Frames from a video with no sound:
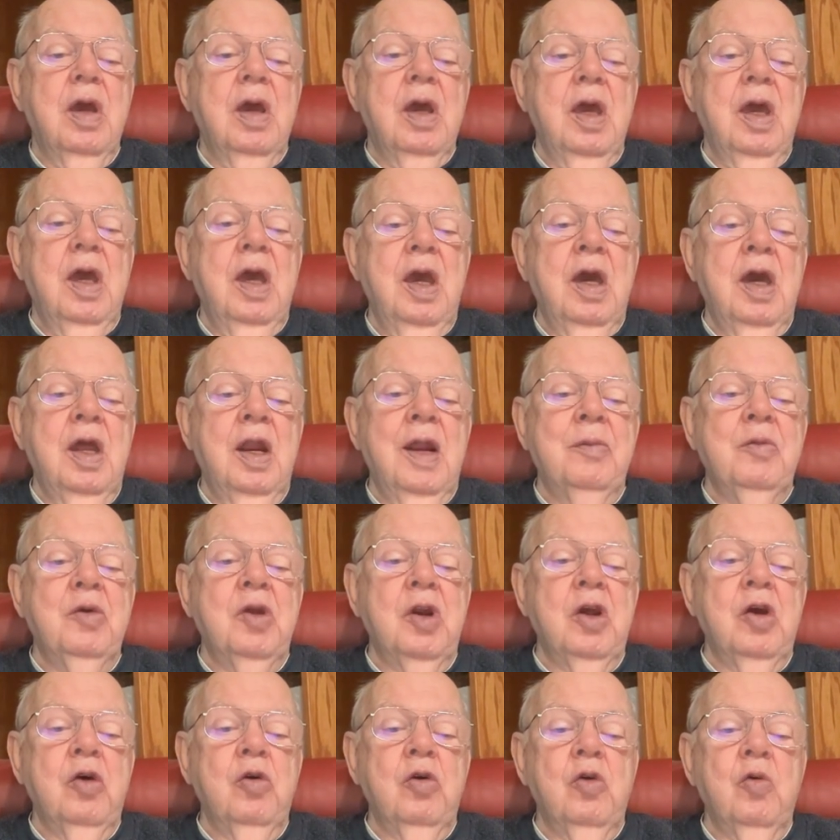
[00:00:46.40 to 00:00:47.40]
And I'm going
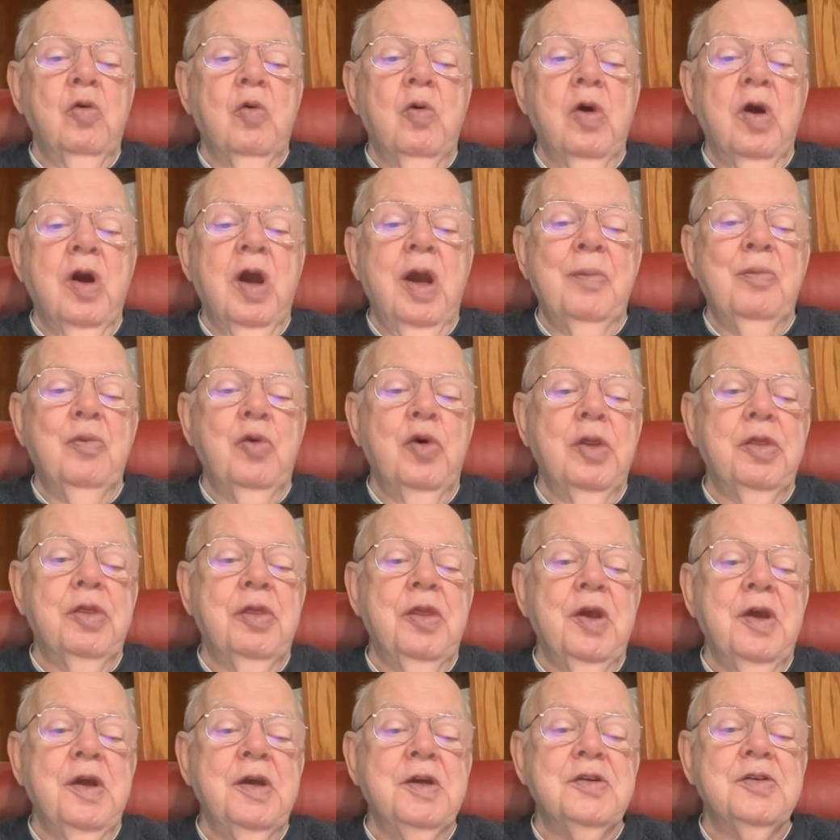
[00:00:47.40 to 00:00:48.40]
to go to where I put
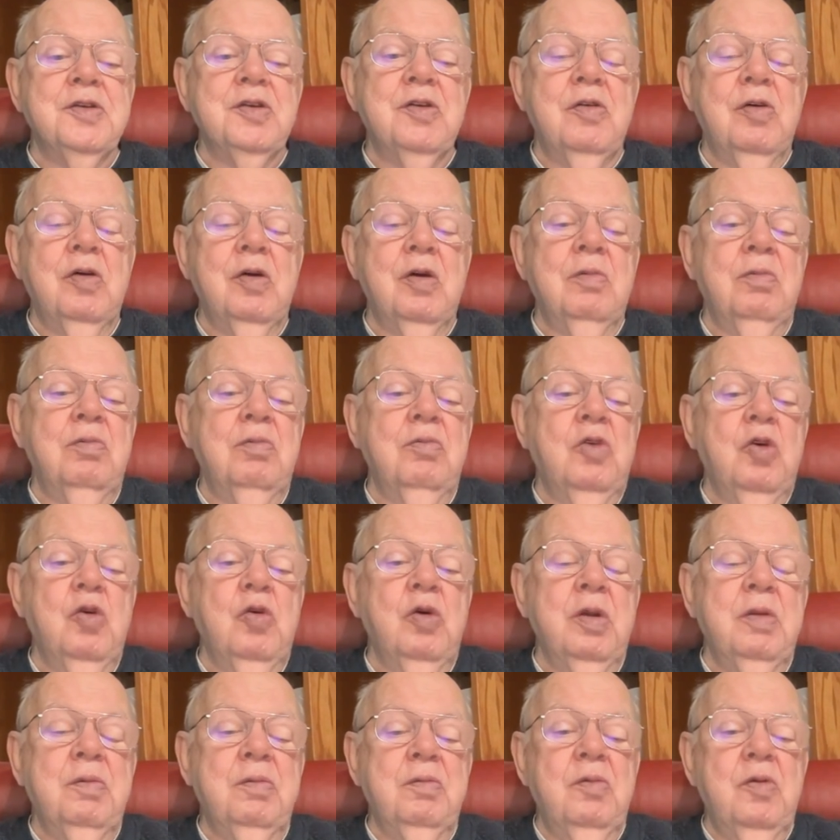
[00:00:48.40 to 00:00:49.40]
things. You can do
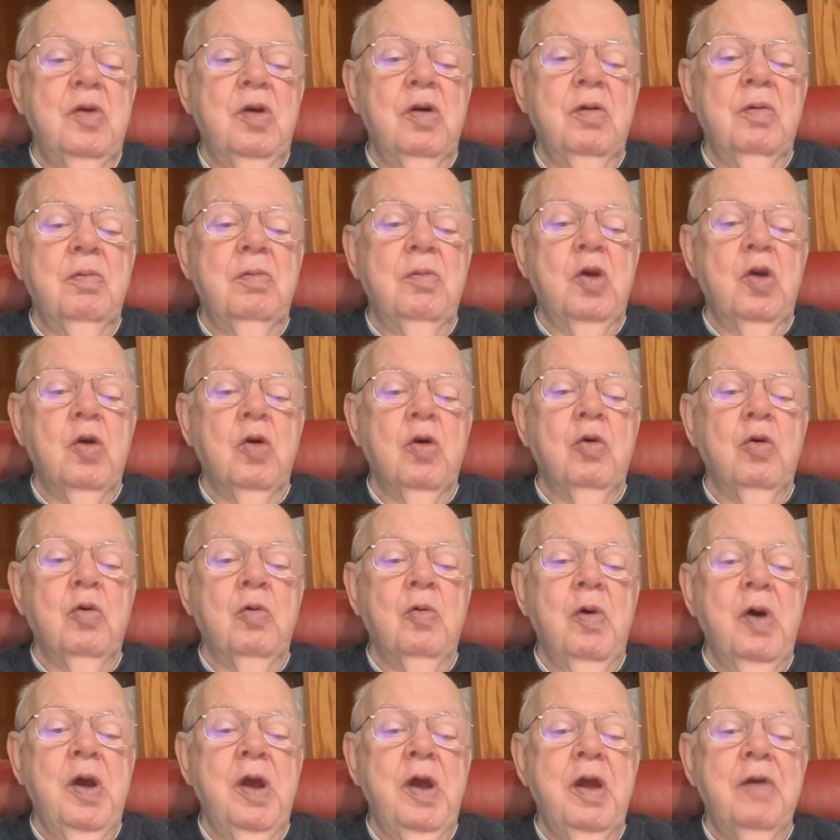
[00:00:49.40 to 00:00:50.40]
it your own
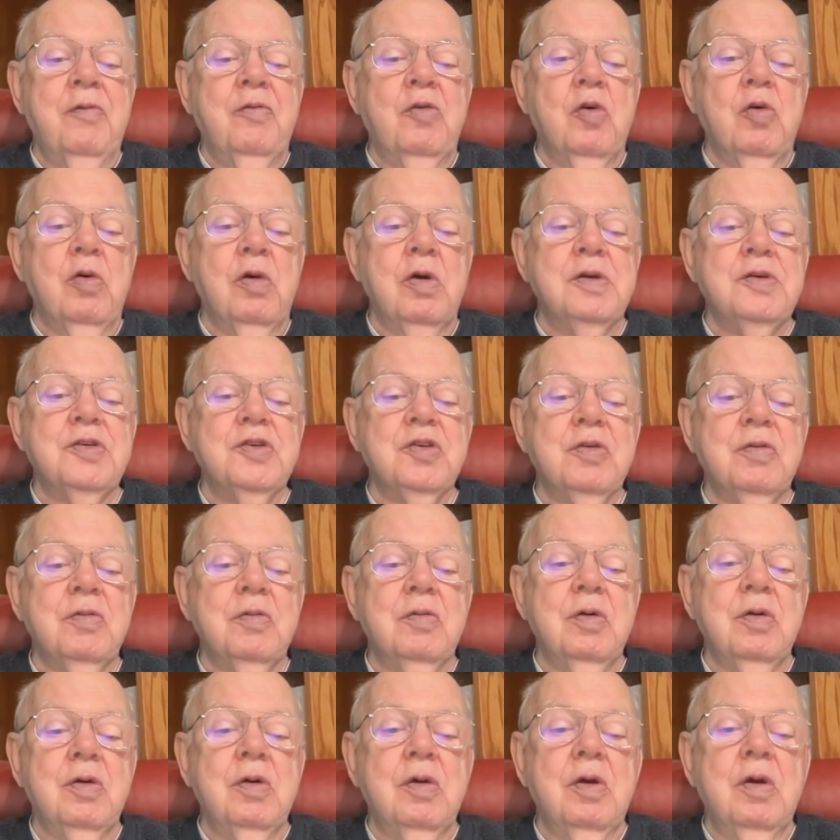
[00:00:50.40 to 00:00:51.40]
way, of course.
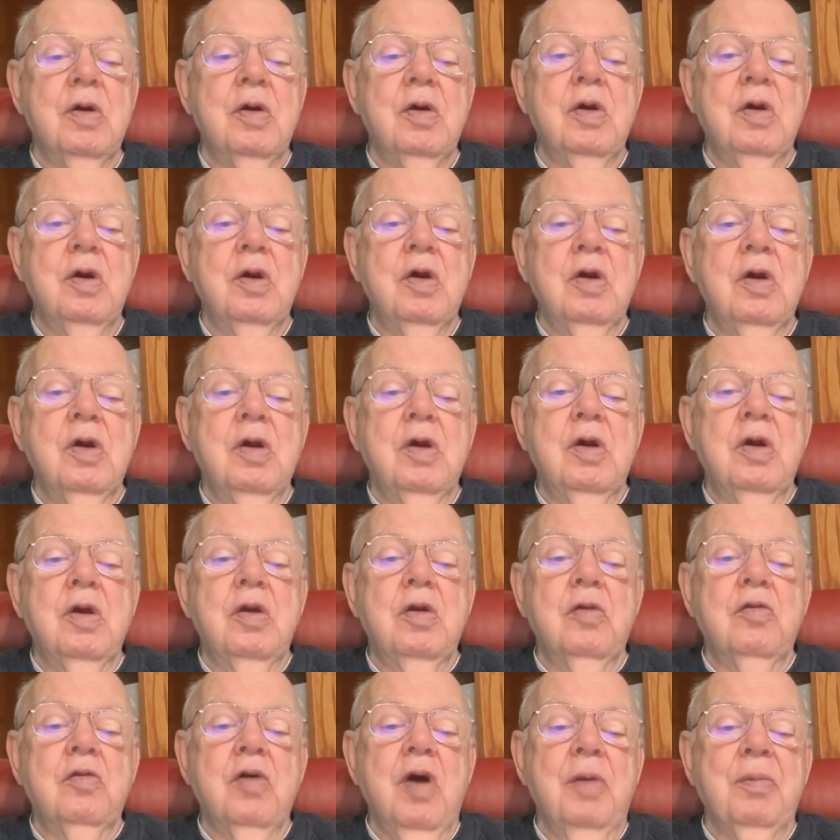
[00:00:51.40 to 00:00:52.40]

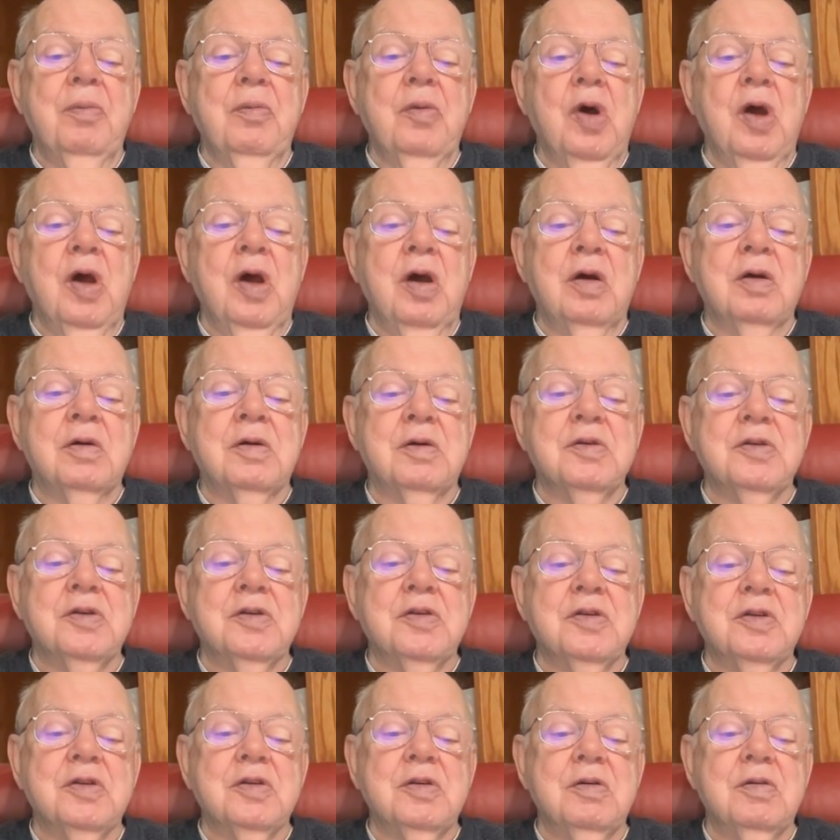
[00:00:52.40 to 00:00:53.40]

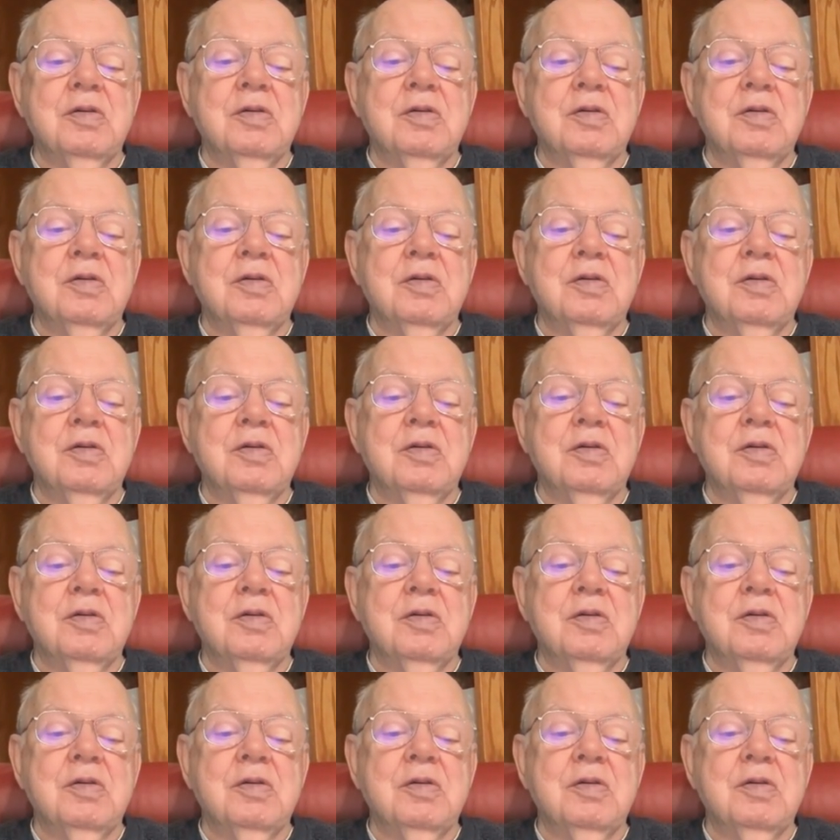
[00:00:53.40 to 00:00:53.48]
Dropbox.